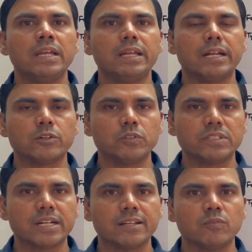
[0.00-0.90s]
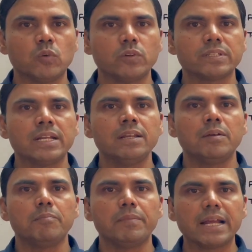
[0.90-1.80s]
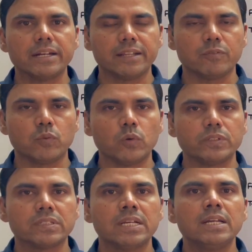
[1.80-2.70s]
electrostatic force, and magnetic force.